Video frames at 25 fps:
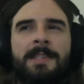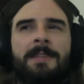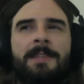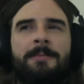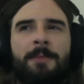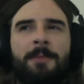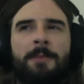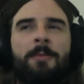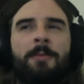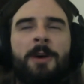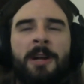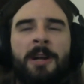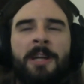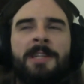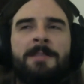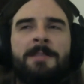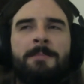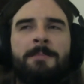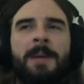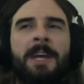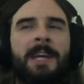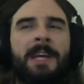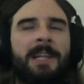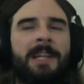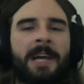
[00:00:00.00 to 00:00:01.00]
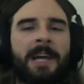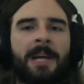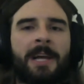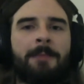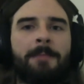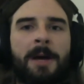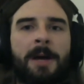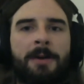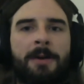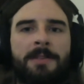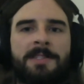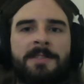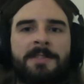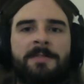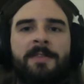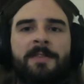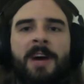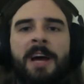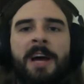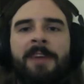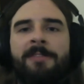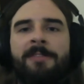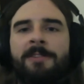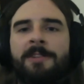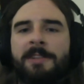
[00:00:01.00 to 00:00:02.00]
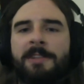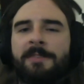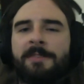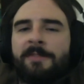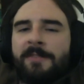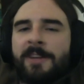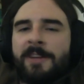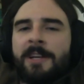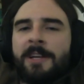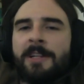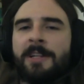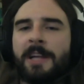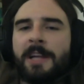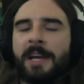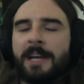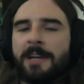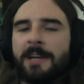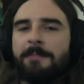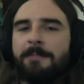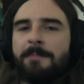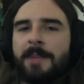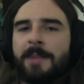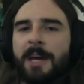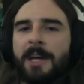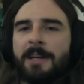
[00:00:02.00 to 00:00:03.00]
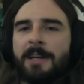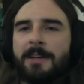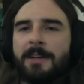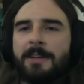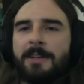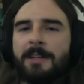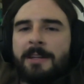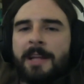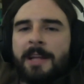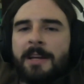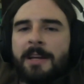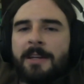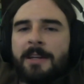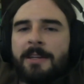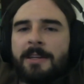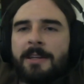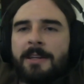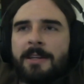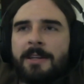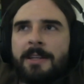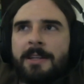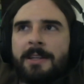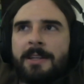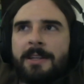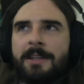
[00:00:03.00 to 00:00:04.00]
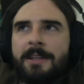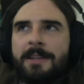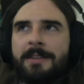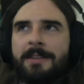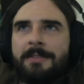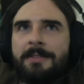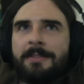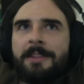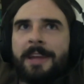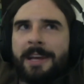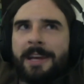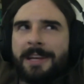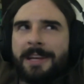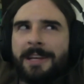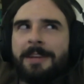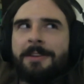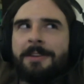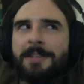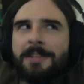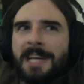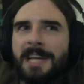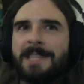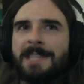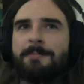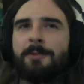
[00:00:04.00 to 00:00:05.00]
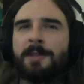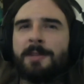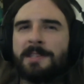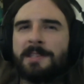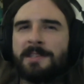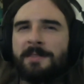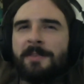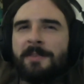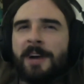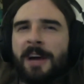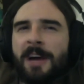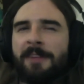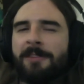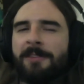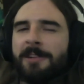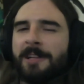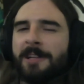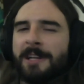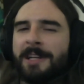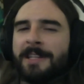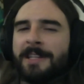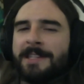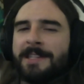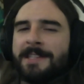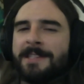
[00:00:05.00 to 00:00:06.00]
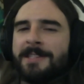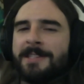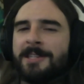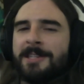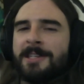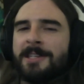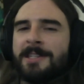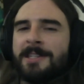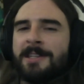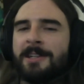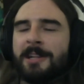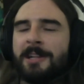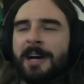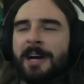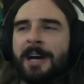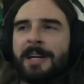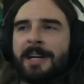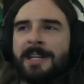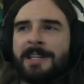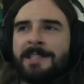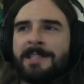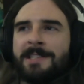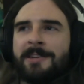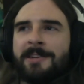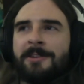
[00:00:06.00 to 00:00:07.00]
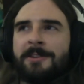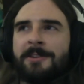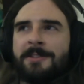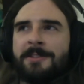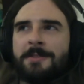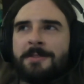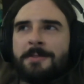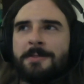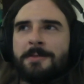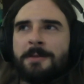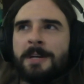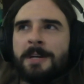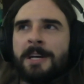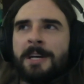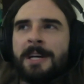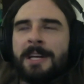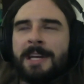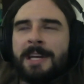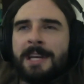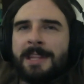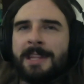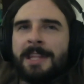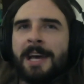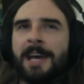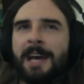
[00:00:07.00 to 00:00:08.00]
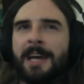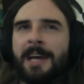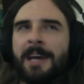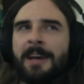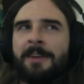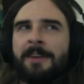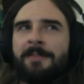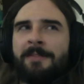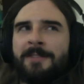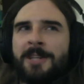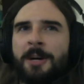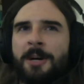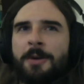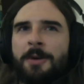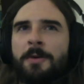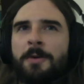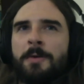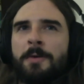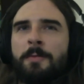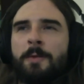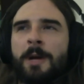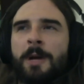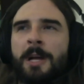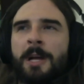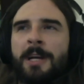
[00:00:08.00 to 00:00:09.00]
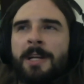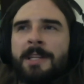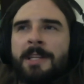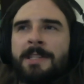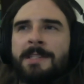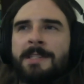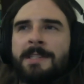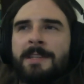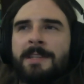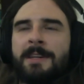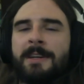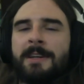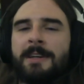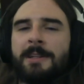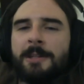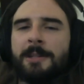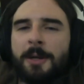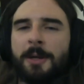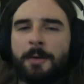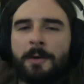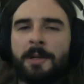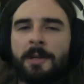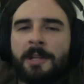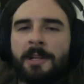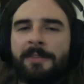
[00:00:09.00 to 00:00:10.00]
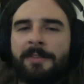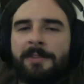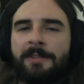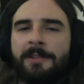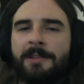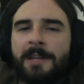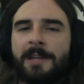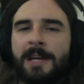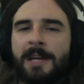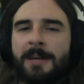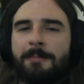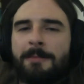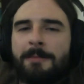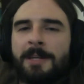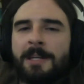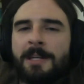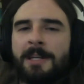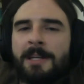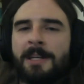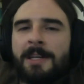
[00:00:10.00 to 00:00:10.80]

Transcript: we wanted to make it like about survival and feel like that like desperate survival, and it's just a lot easier to get that kind of tone when it's lower level AP.